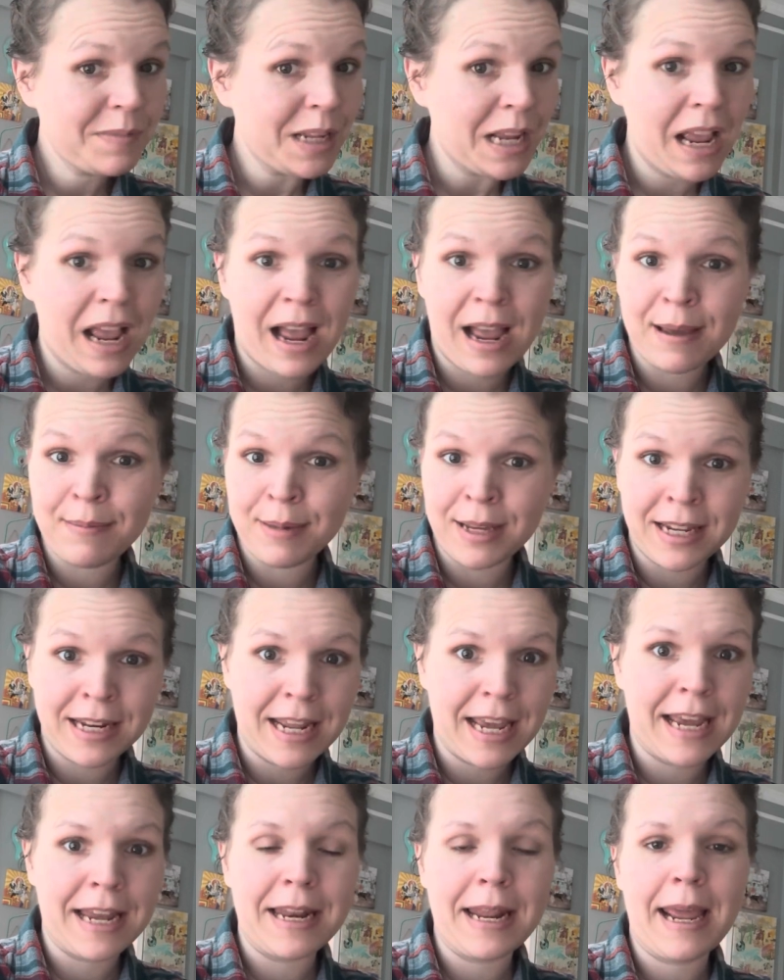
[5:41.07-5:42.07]
I mean,
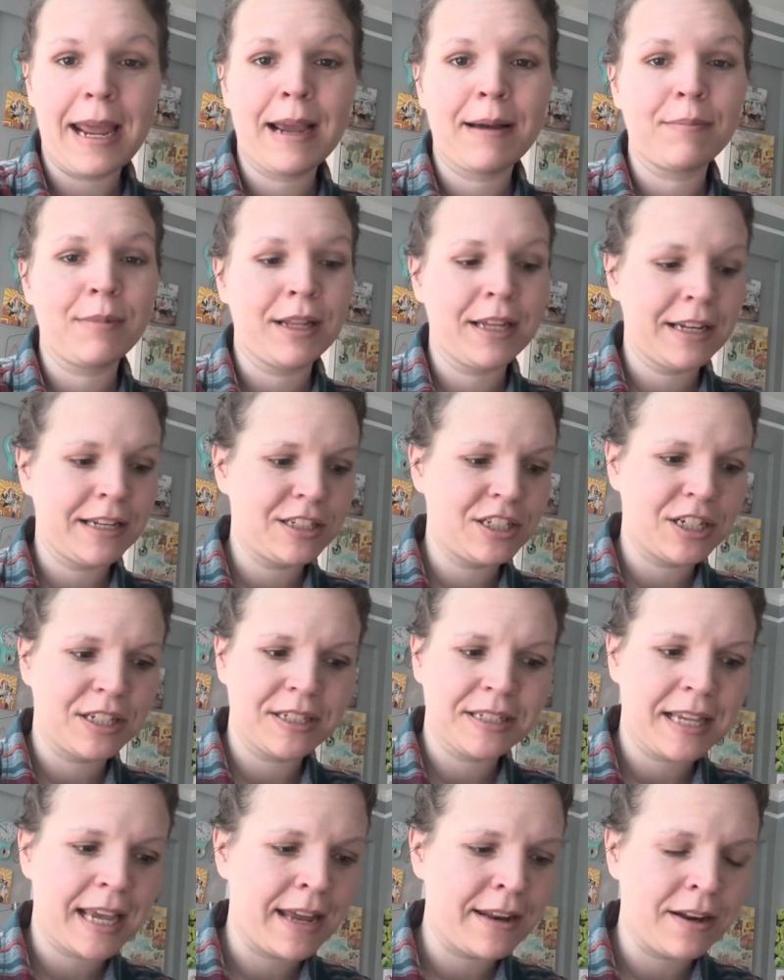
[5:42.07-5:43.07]
and Hamlet
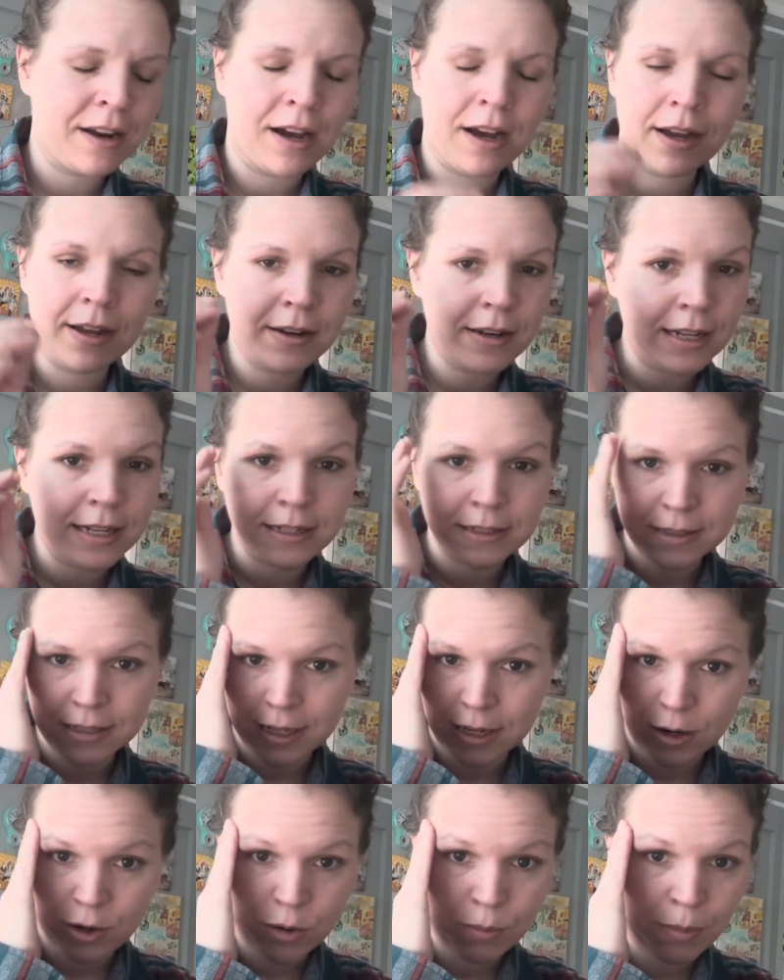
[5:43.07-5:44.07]
just cannot, he's
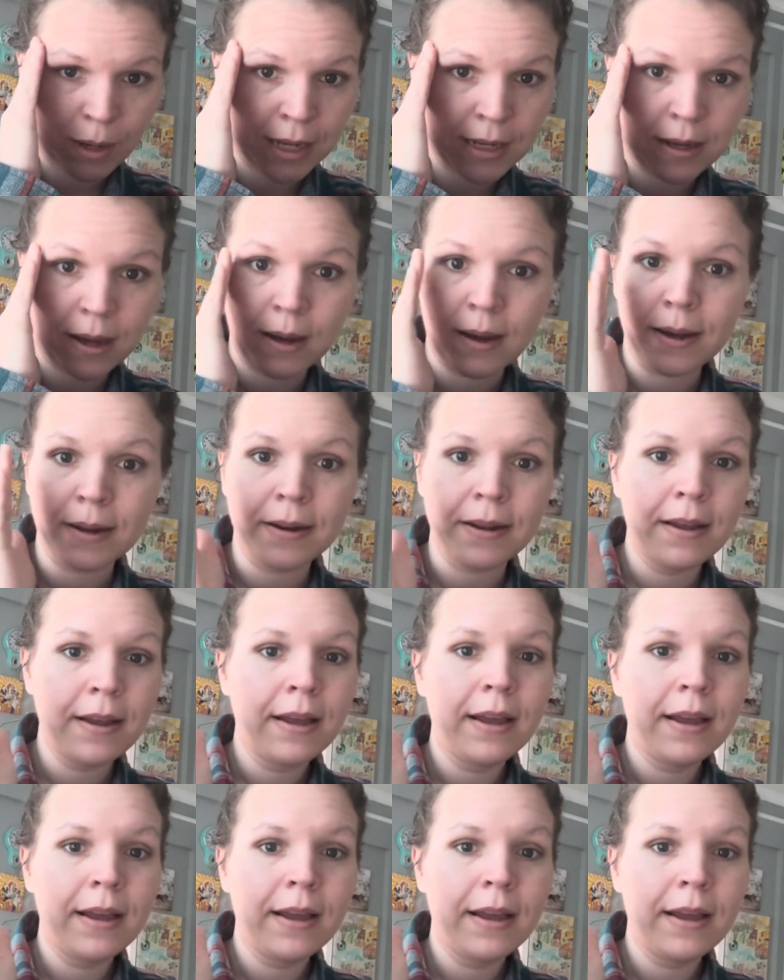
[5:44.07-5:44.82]
like, oh my God.